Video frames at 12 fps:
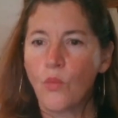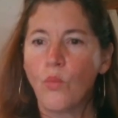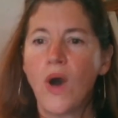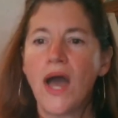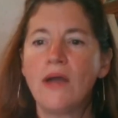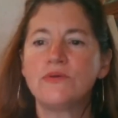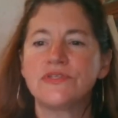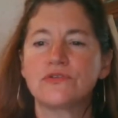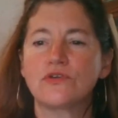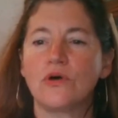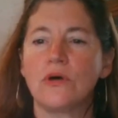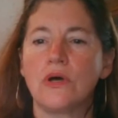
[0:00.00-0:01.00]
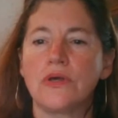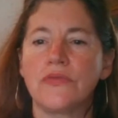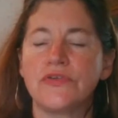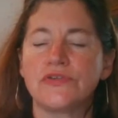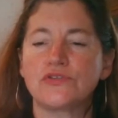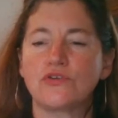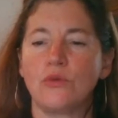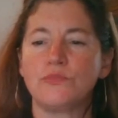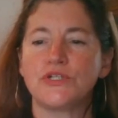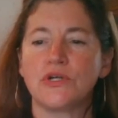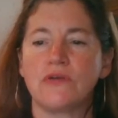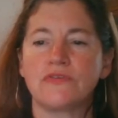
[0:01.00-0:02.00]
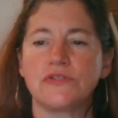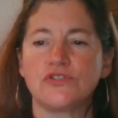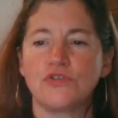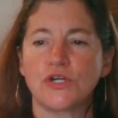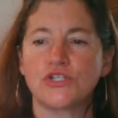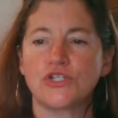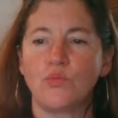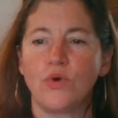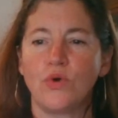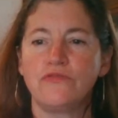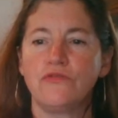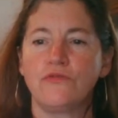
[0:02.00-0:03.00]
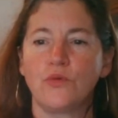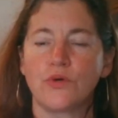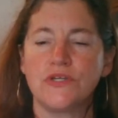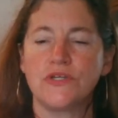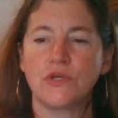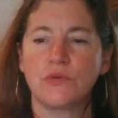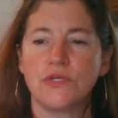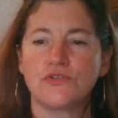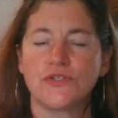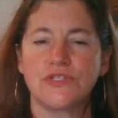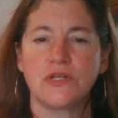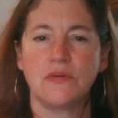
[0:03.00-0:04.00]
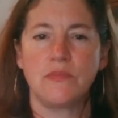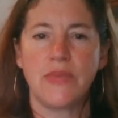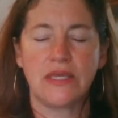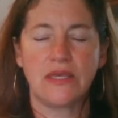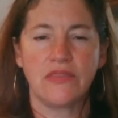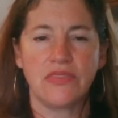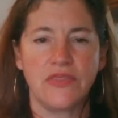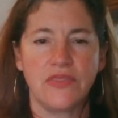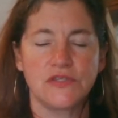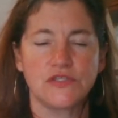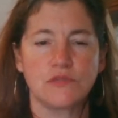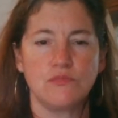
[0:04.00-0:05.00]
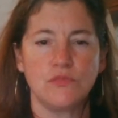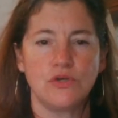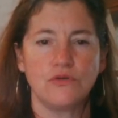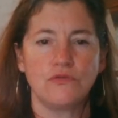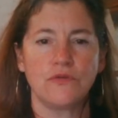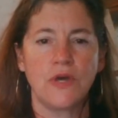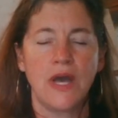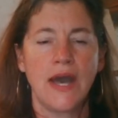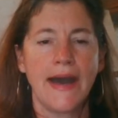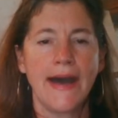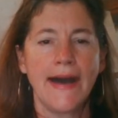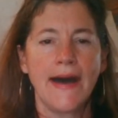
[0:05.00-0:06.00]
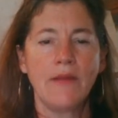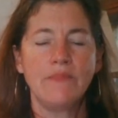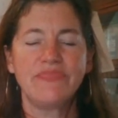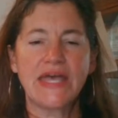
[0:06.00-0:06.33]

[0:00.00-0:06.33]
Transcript: Why was the, scu uh, the, sculptor of Construction 140 so interested in making things move? Um,